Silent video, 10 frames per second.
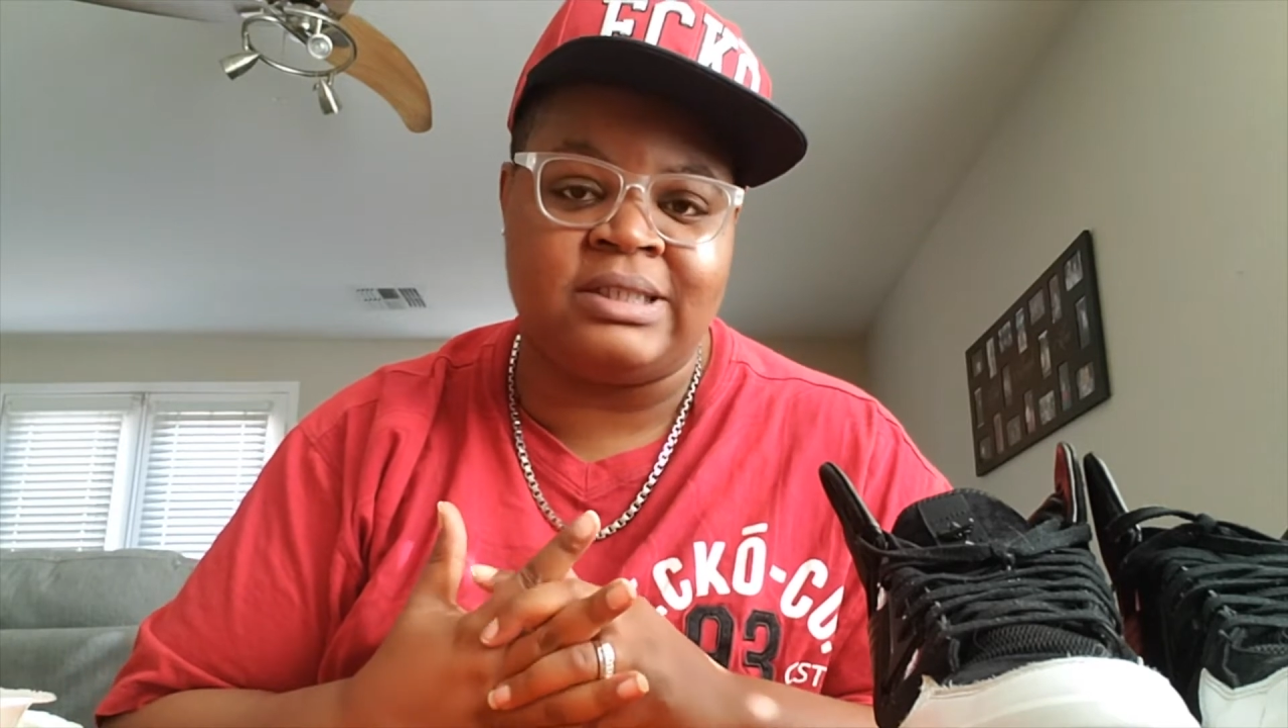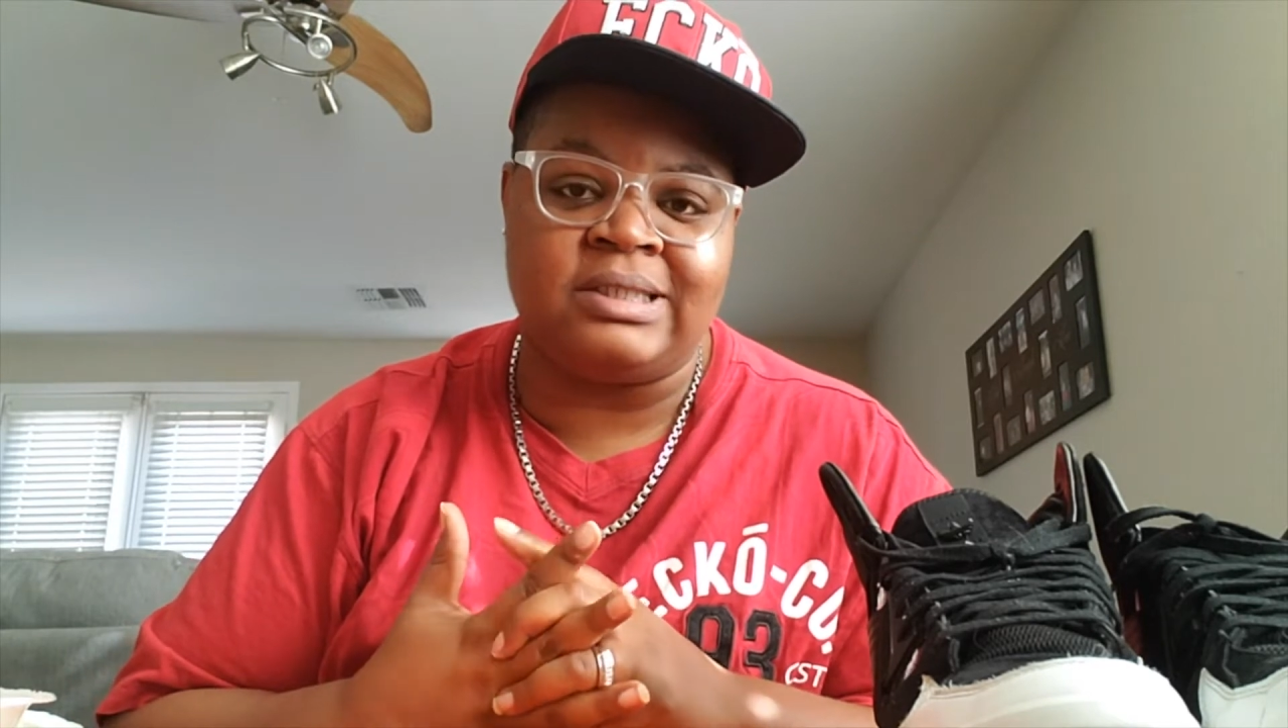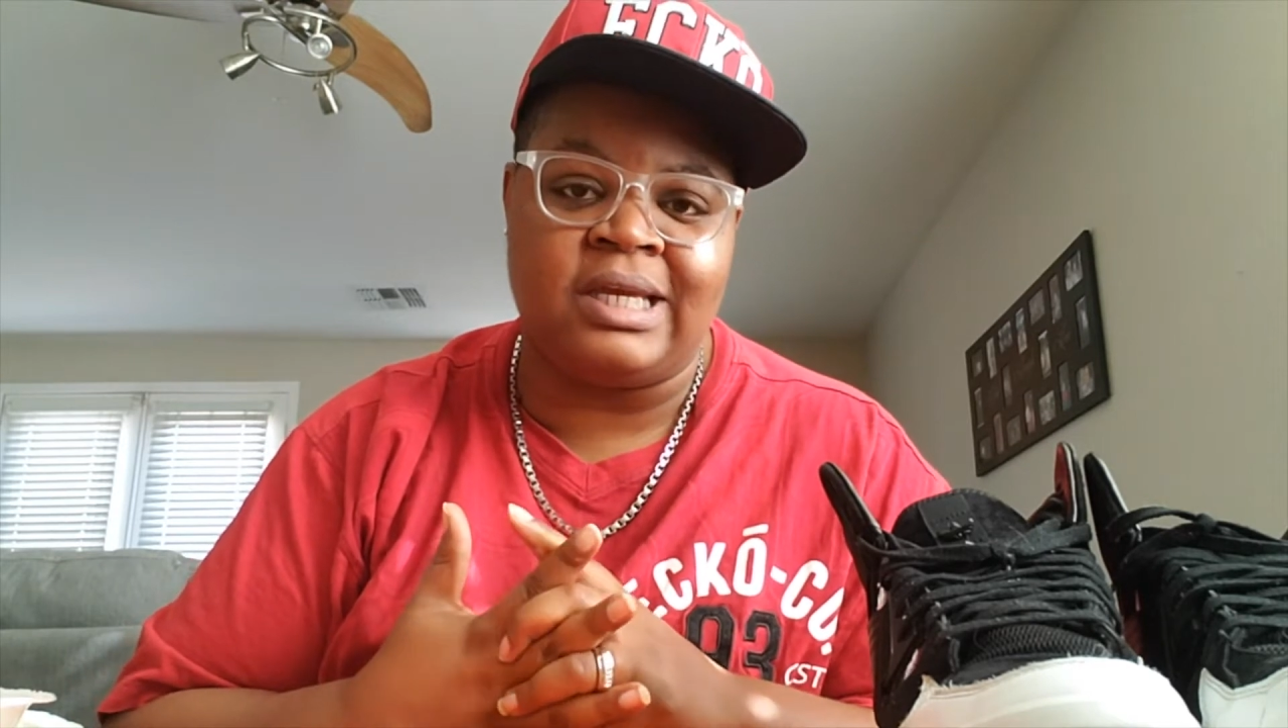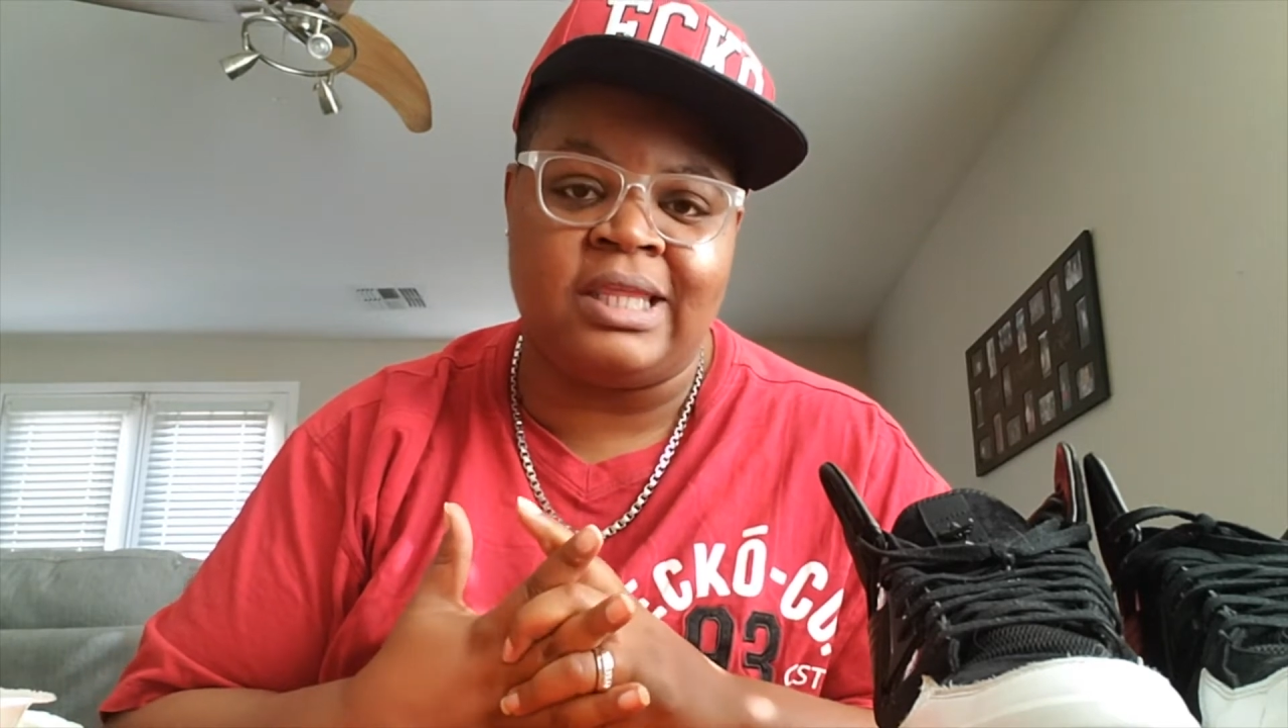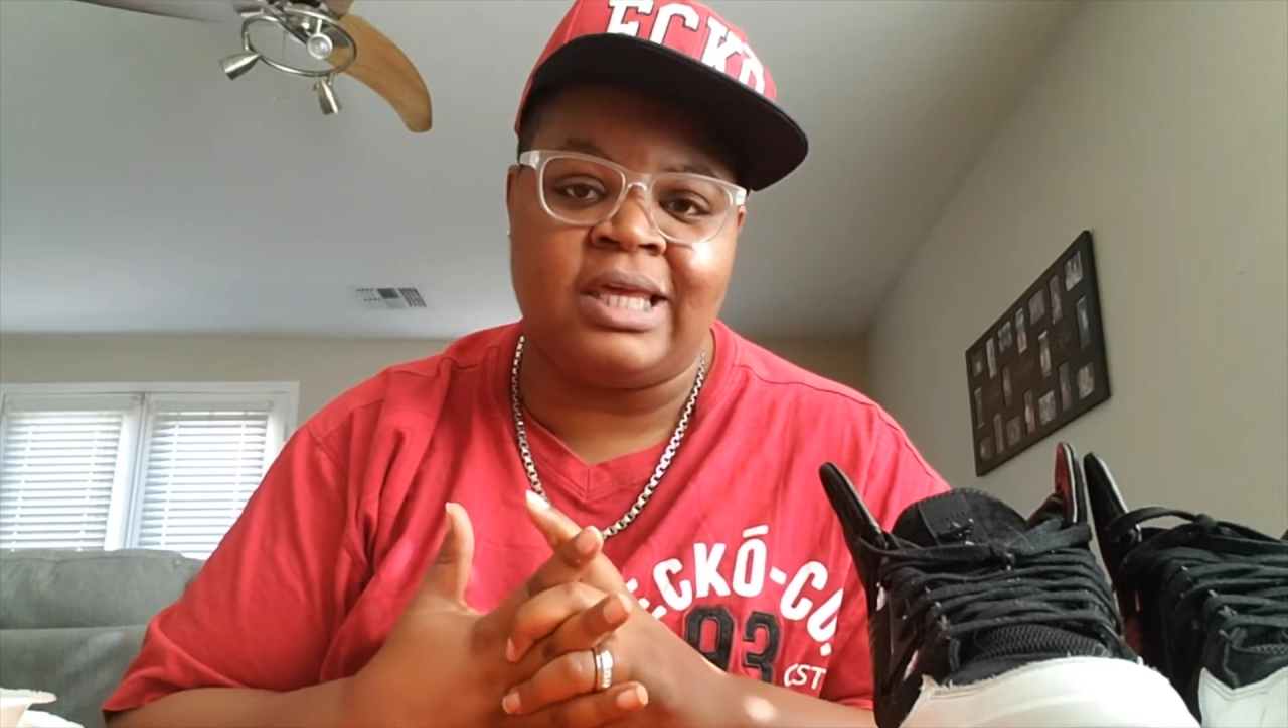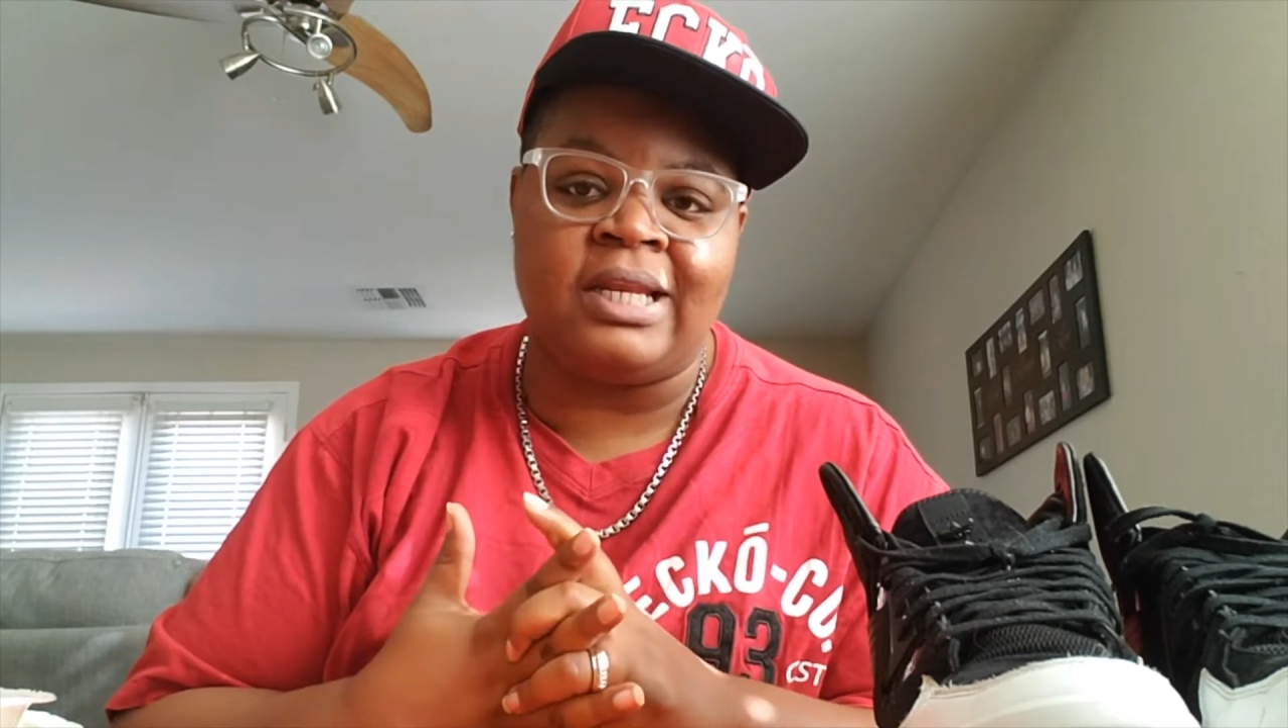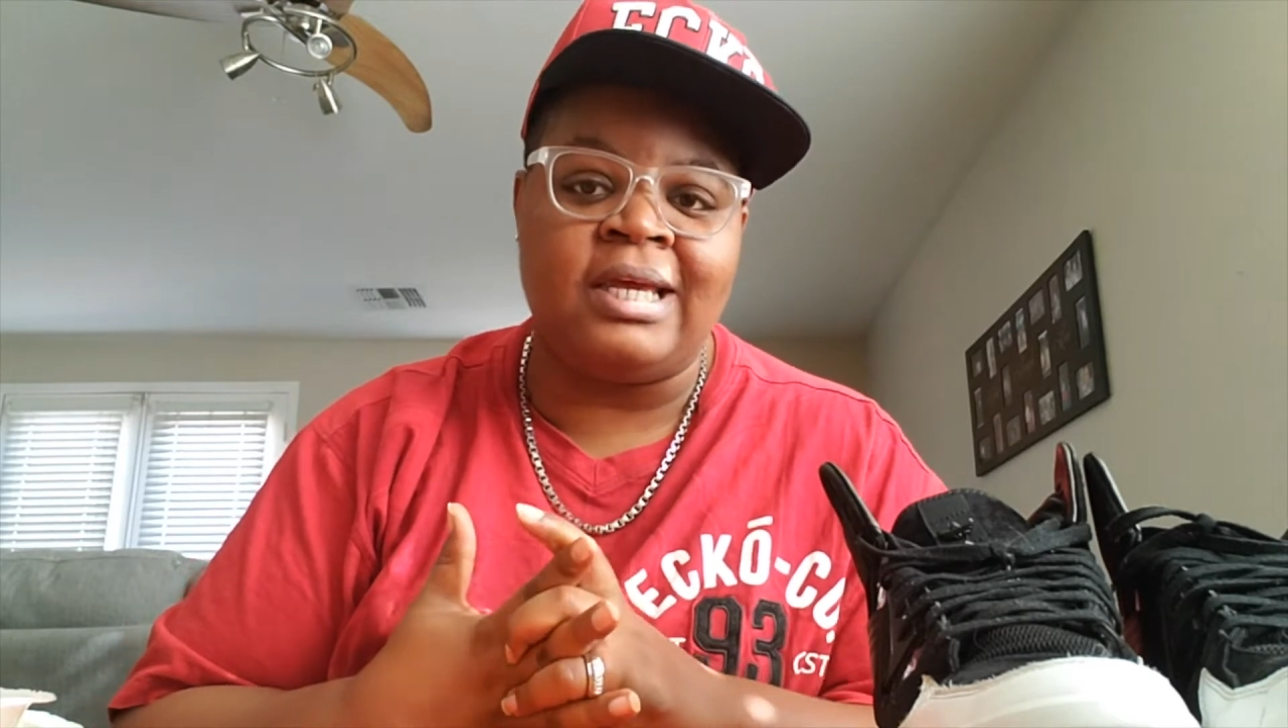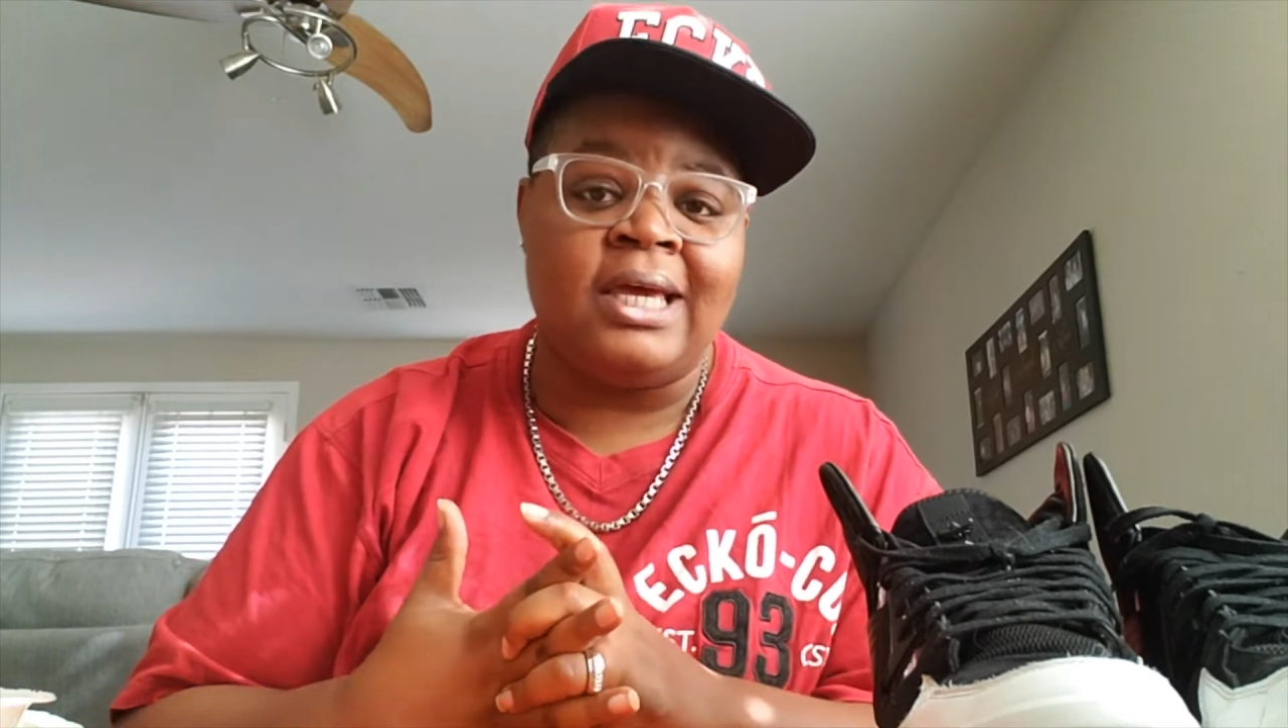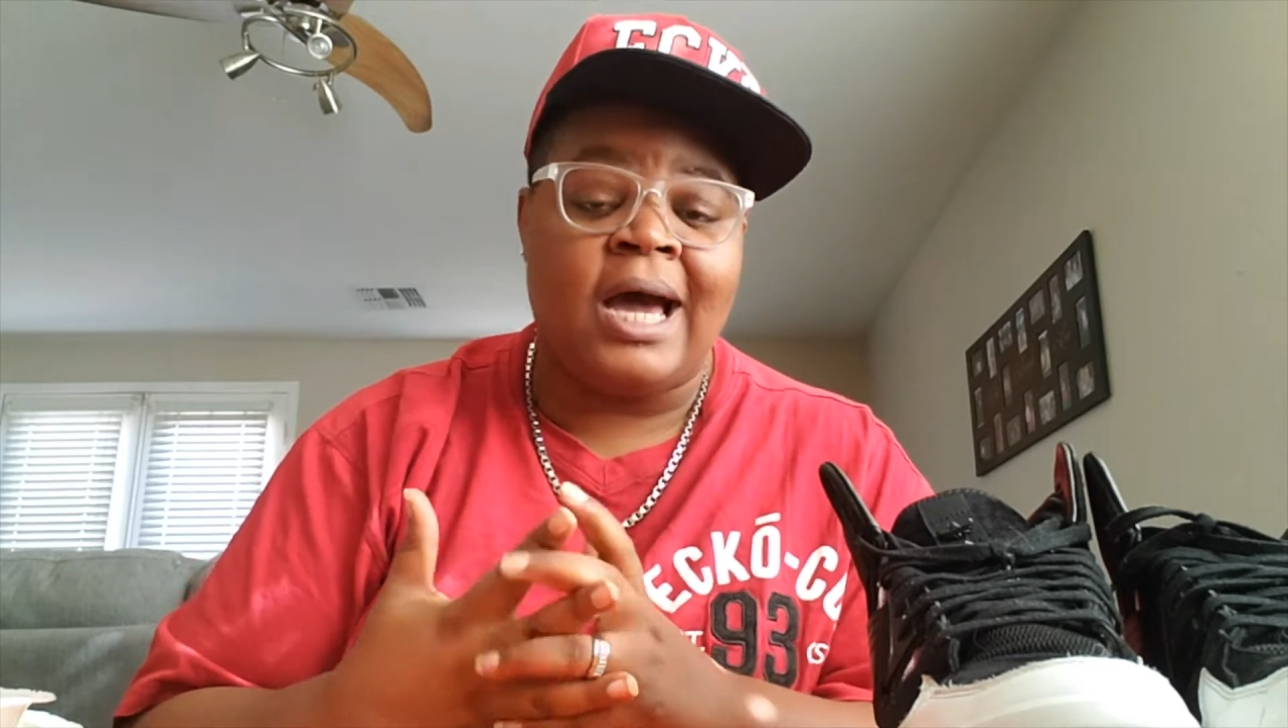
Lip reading: to say that